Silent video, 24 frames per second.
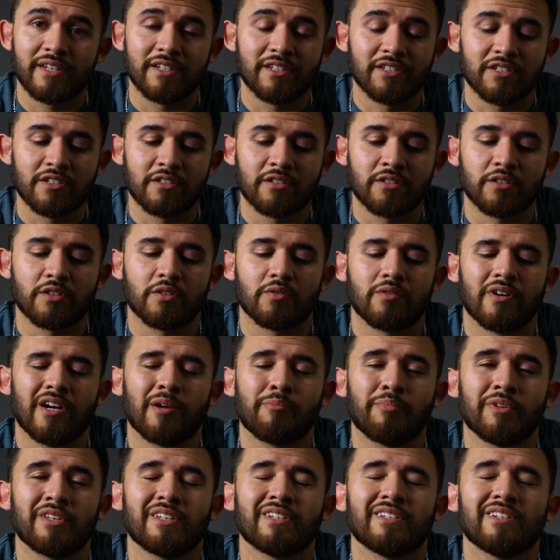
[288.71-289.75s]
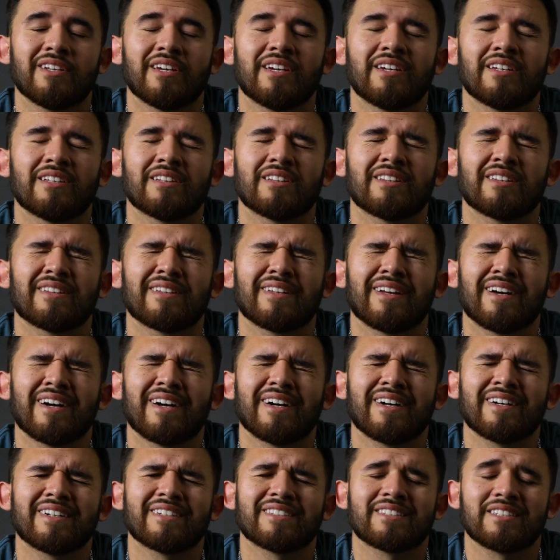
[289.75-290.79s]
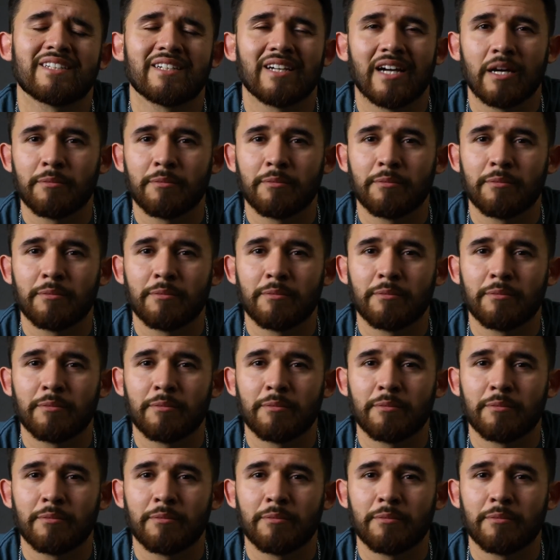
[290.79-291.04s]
it is going to crop in a lot.